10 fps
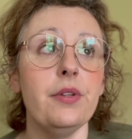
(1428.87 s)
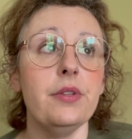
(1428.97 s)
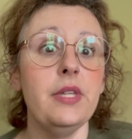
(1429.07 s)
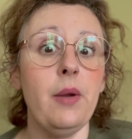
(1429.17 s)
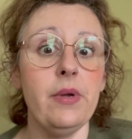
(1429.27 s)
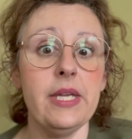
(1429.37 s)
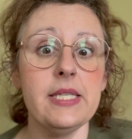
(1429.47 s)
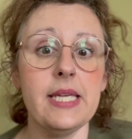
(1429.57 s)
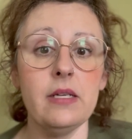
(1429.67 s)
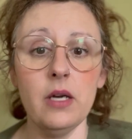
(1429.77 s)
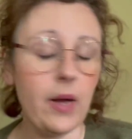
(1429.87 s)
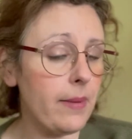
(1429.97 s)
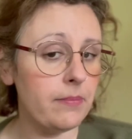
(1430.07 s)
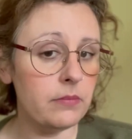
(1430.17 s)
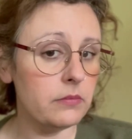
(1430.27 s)
That really is it.
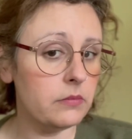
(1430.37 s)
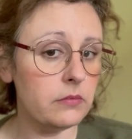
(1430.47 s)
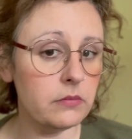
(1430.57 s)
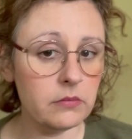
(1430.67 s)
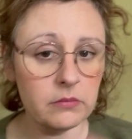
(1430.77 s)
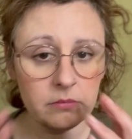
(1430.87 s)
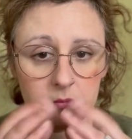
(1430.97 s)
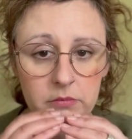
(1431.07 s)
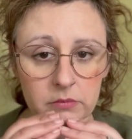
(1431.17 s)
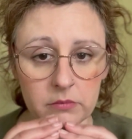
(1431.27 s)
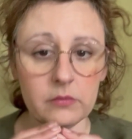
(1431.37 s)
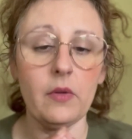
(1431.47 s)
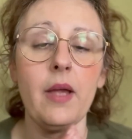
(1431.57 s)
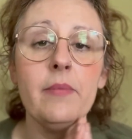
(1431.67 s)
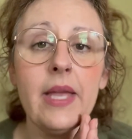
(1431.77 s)
Okay. I'm
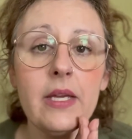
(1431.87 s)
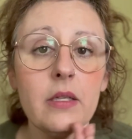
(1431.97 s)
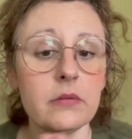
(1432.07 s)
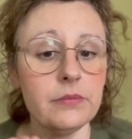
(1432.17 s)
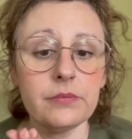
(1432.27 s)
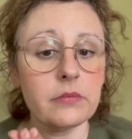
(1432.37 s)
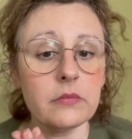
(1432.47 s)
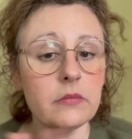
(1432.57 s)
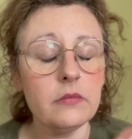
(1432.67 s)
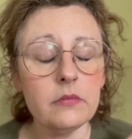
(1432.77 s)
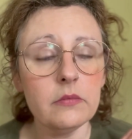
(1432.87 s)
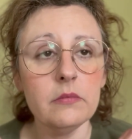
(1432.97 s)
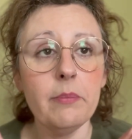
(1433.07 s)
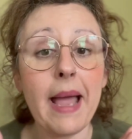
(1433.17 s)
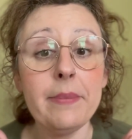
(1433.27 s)
like
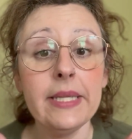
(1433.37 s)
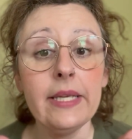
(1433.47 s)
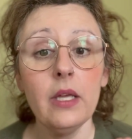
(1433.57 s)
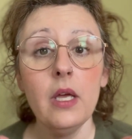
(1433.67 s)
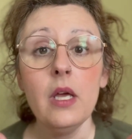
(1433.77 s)
babbling.